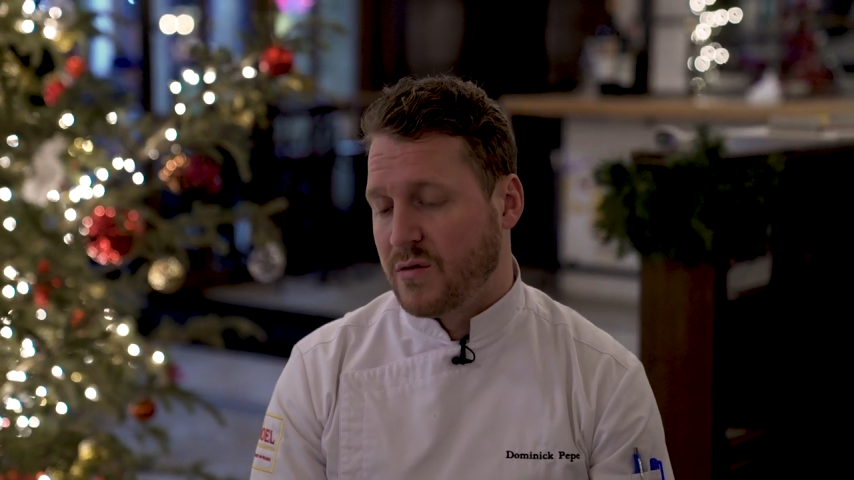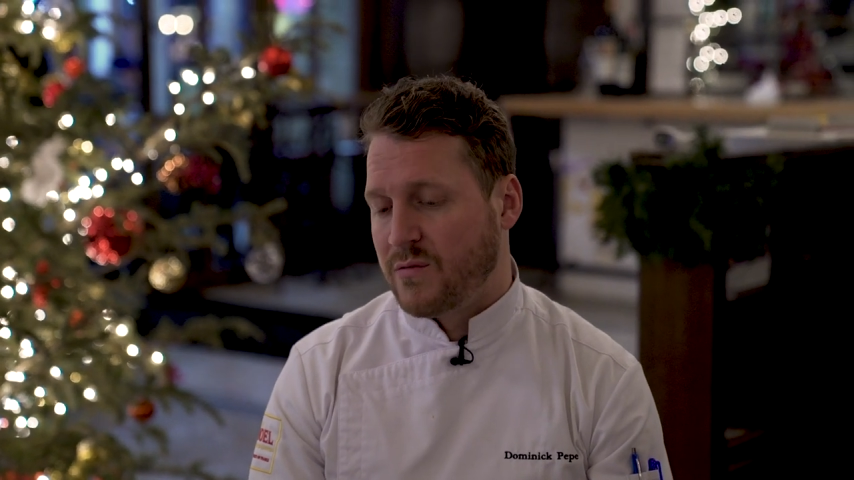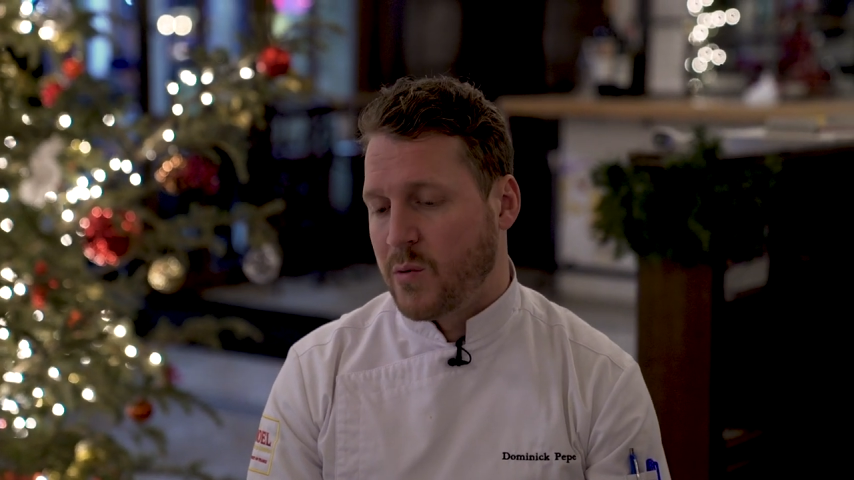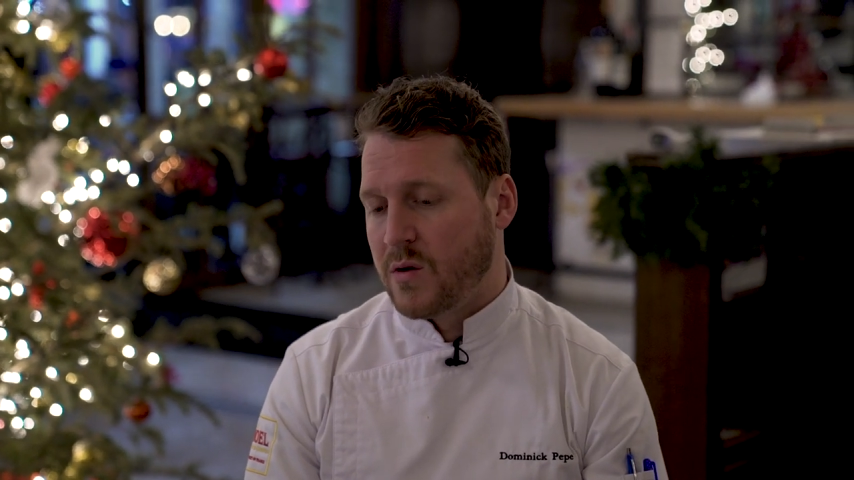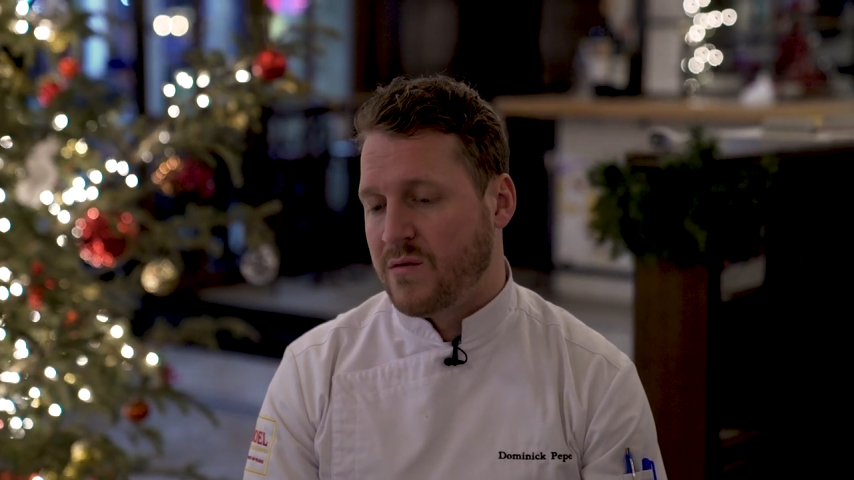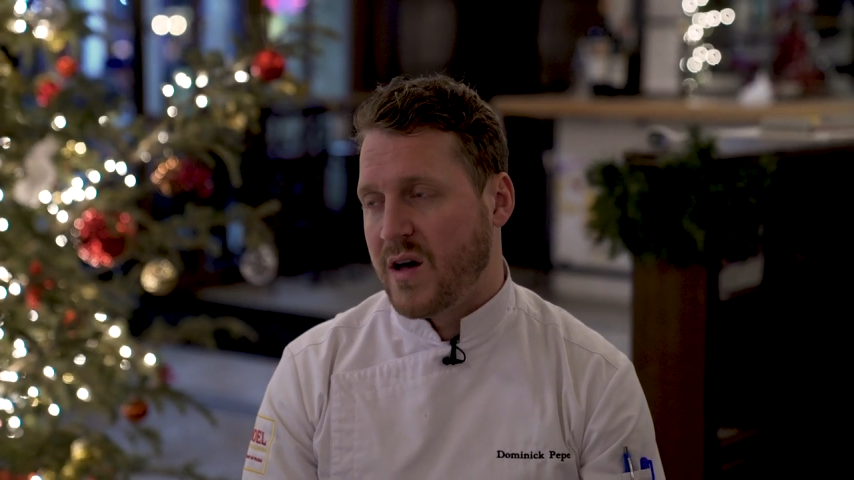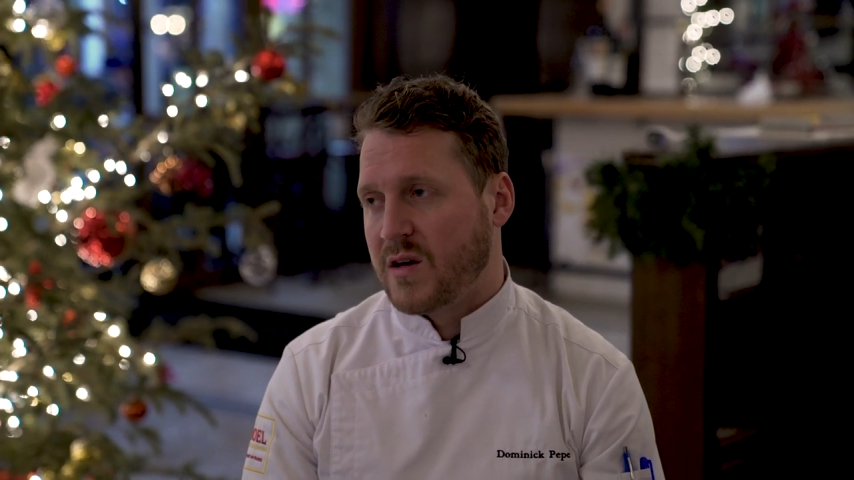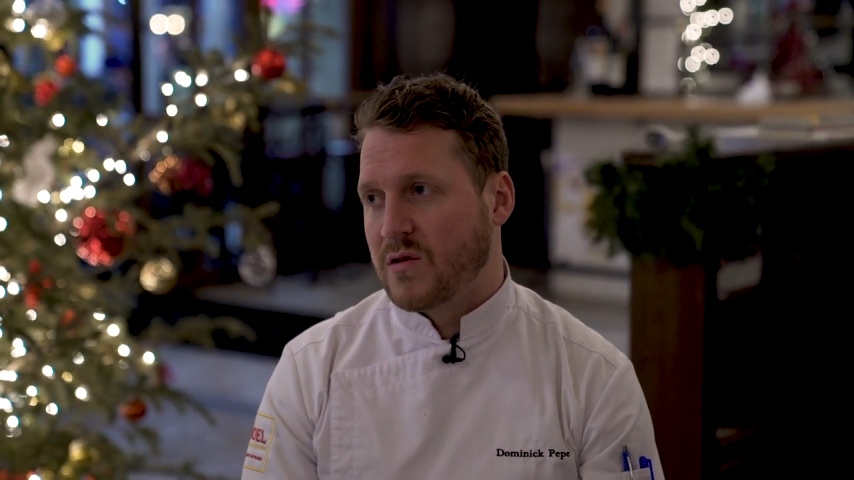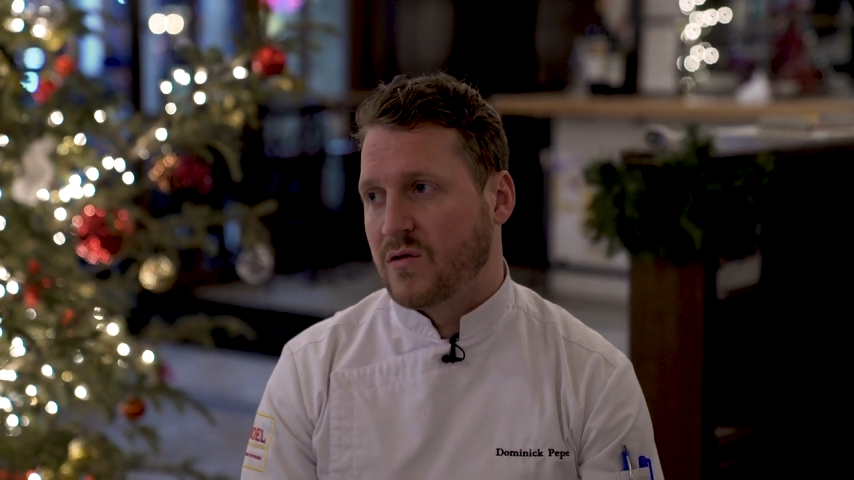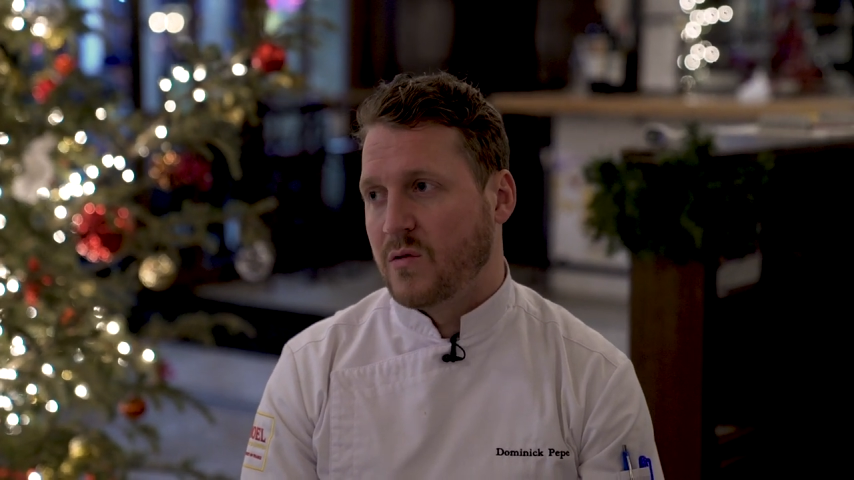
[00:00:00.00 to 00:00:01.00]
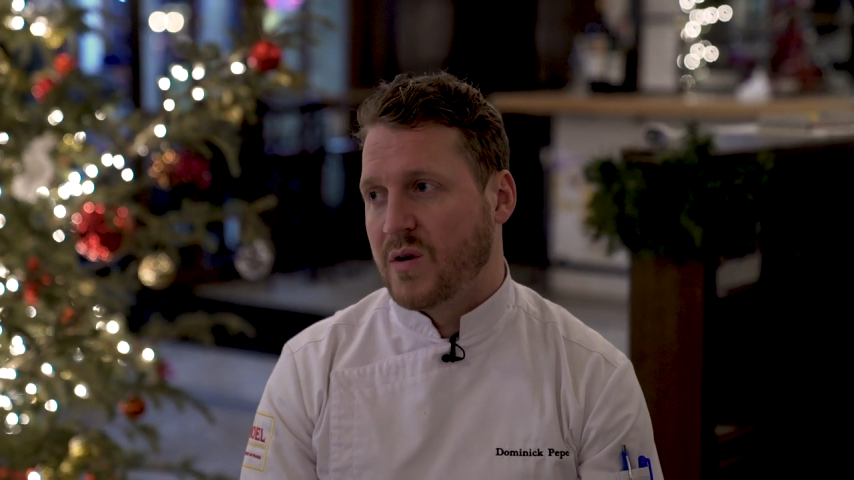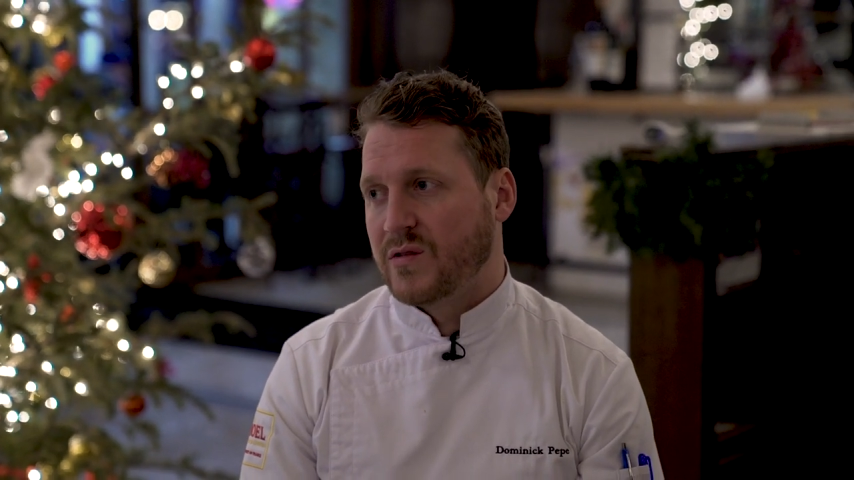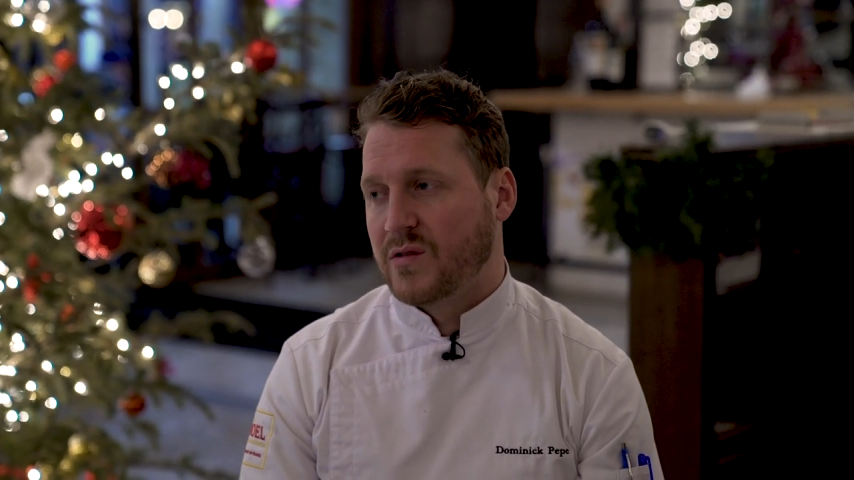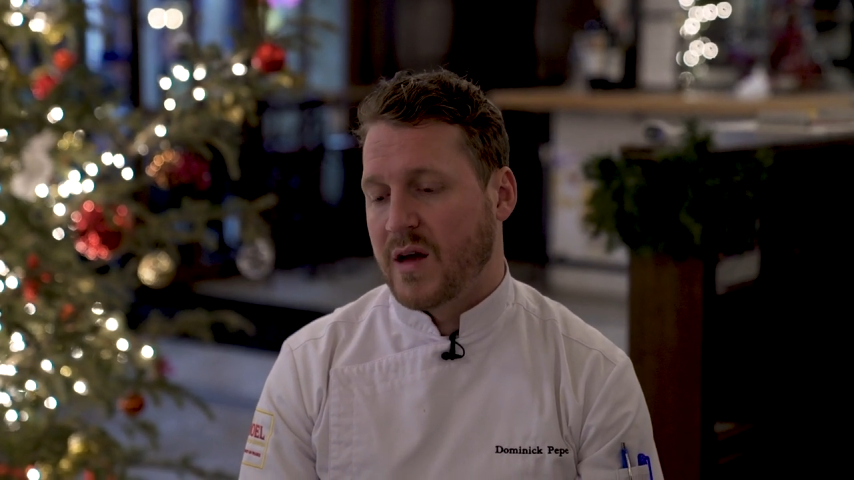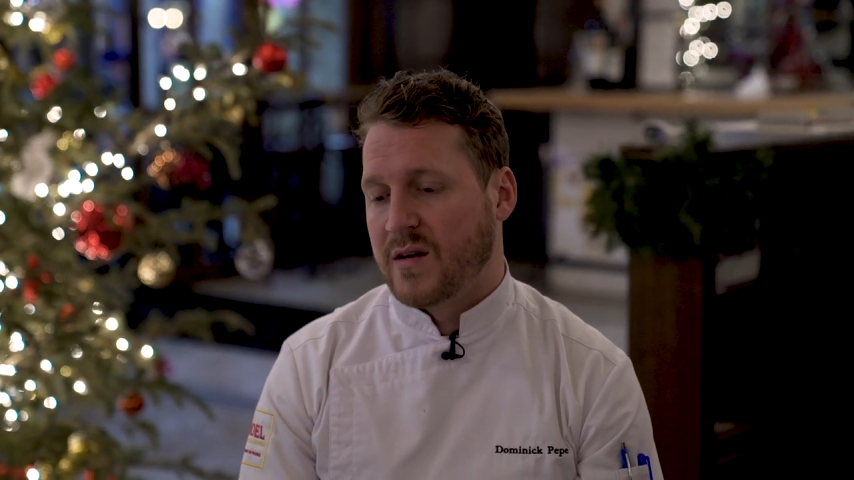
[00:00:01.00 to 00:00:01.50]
are important values to us